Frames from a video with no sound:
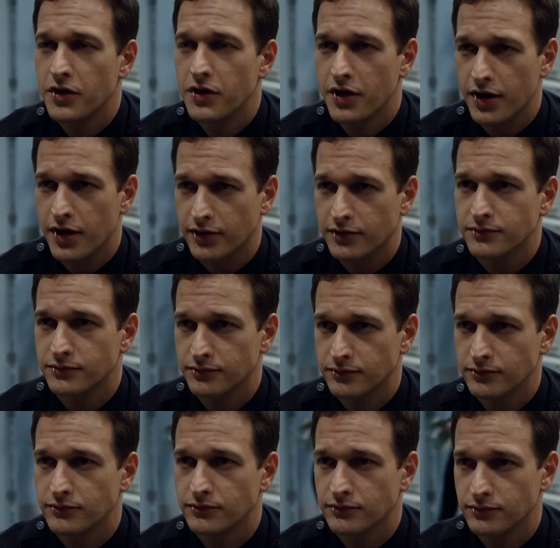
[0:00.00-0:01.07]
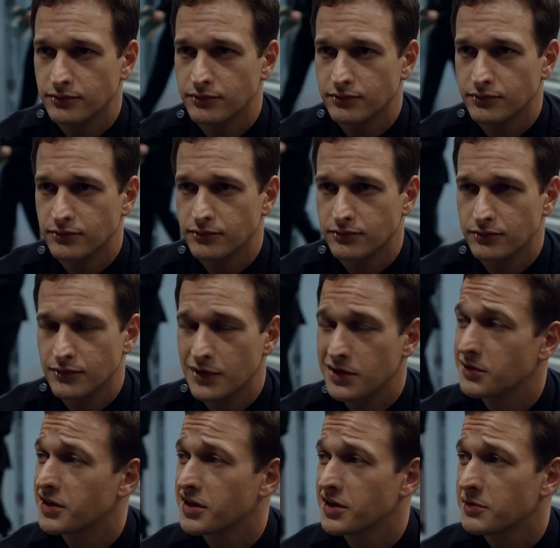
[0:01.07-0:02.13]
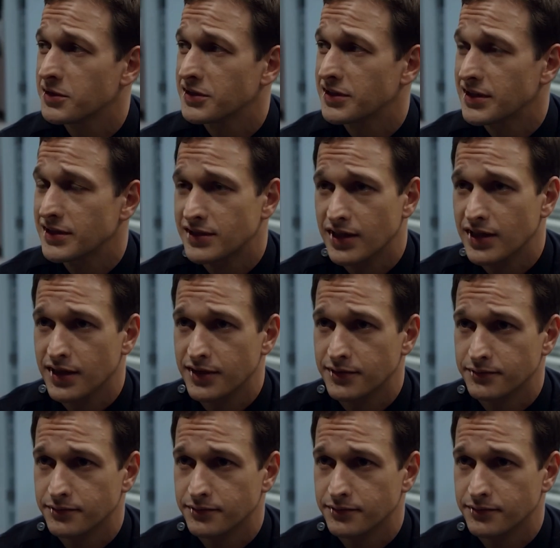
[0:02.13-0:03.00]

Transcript: whatever they say in there, as they were heroes out there.